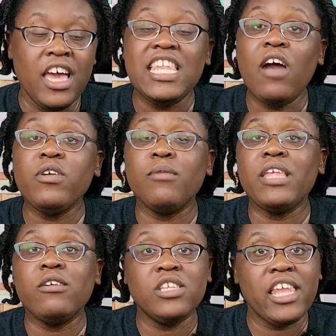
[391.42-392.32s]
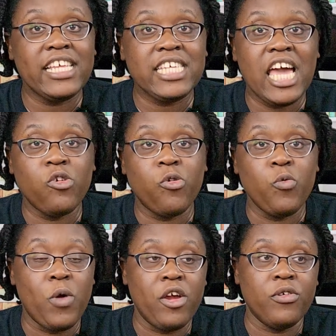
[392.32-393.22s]
Now we come down to the last
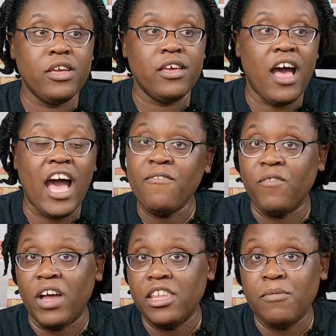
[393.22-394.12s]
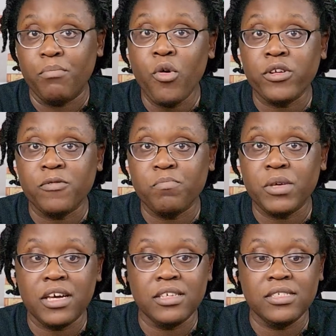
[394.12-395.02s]
category where I find it
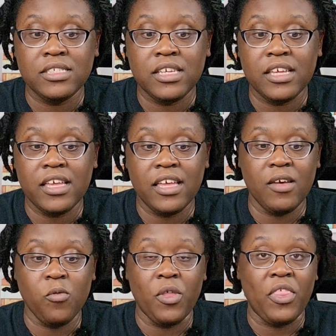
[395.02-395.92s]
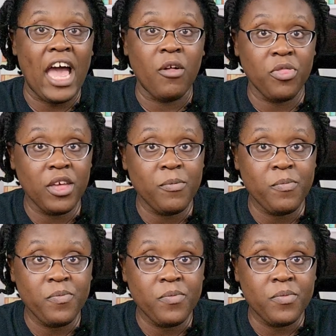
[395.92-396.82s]
important because
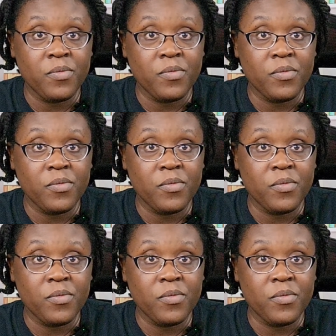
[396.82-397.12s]
without them,